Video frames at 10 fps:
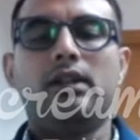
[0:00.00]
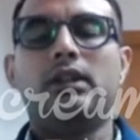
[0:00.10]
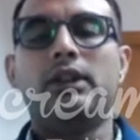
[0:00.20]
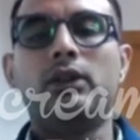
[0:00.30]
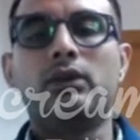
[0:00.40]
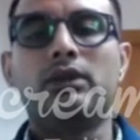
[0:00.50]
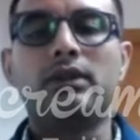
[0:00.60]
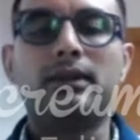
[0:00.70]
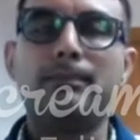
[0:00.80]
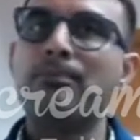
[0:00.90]
your
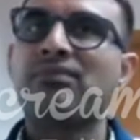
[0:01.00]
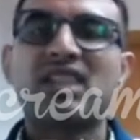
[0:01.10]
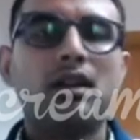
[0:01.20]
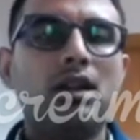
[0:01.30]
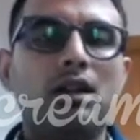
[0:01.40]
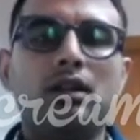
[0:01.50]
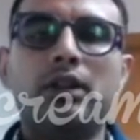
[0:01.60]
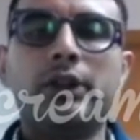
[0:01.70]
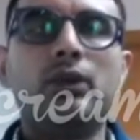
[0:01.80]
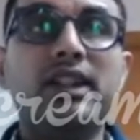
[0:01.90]

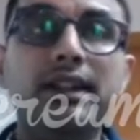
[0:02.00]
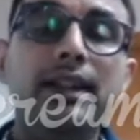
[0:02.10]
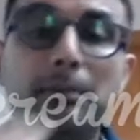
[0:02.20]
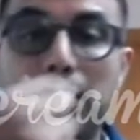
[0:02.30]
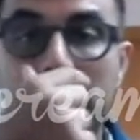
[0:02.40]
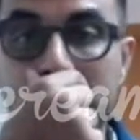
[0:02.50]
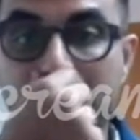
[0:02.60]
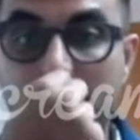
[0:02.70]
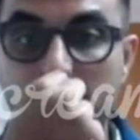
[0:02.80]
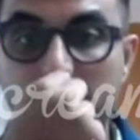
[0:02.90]
degree plus
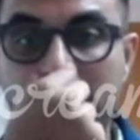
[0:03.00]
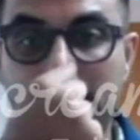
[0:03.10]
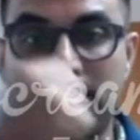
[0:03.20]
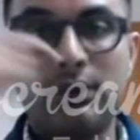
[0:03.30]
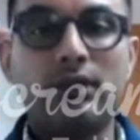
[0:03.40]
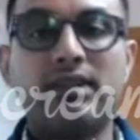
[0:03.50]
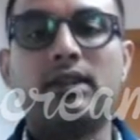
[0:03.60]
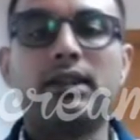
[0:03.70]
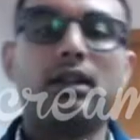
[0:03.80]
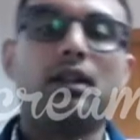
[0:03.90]
as well as your
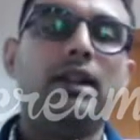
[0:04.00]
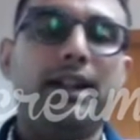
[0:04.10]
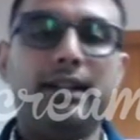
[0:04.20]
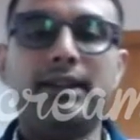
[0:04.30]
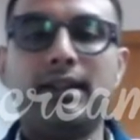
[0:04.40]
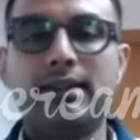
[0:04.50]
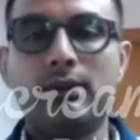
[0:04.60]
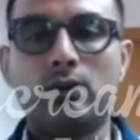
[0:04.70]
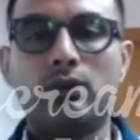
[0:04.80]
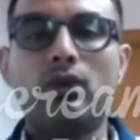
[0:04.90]
result card, and that
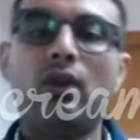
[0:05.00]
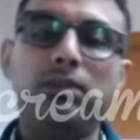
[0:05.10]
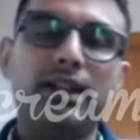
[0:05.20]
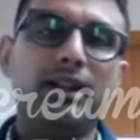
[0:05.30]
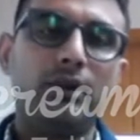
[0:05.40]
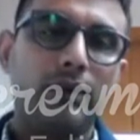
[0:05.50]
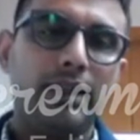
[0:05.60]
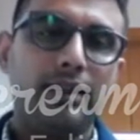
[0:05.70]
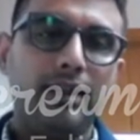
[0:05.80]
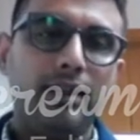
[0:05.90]
is also
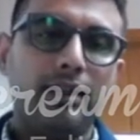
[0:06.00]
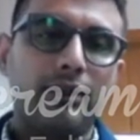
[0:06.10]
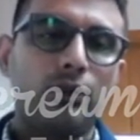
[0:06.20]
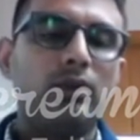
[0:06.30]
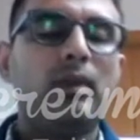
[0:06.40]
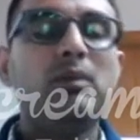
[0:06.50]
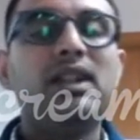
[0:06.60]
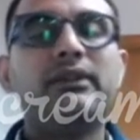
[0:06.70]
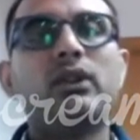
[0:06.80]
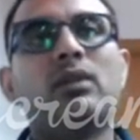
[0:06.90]
obligatory. So remember,
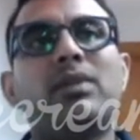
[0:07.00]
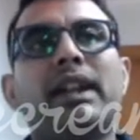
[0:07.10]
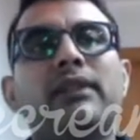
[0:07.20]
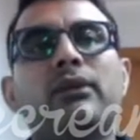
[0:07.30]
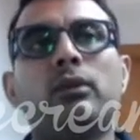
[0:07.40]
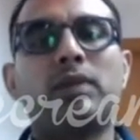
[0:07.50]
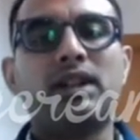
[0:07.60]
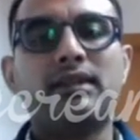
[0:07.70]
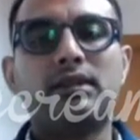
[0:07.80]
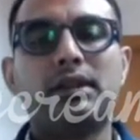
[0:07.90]
if you're applying from
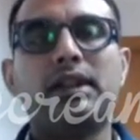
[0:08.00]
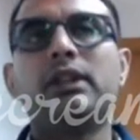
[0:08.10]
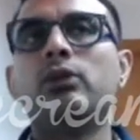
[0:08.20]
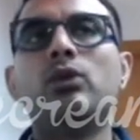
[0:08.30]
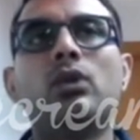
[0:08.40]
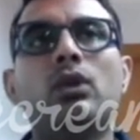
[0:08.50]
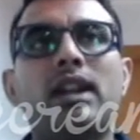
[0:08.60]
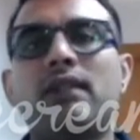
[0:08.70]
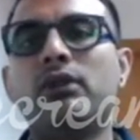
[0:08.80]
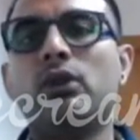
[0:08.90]
Pakistan and you do
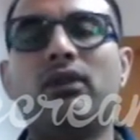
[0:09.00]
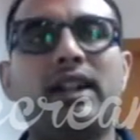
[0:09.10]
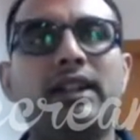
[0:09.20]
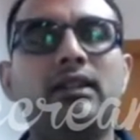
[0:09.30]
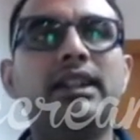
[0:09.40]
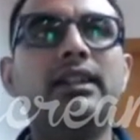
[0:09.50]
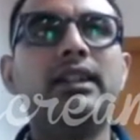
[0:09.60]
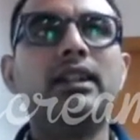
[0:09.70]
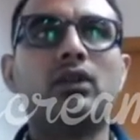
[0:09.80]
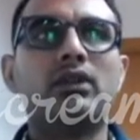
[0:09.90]
not have your final
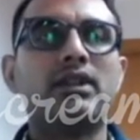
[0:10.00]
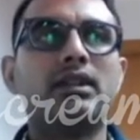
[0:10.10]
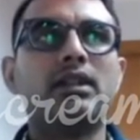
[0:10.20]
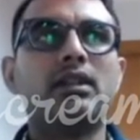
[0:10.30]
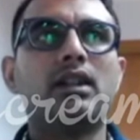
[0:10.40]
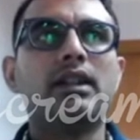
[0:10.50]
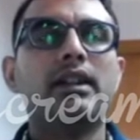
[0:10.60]
degree or result card,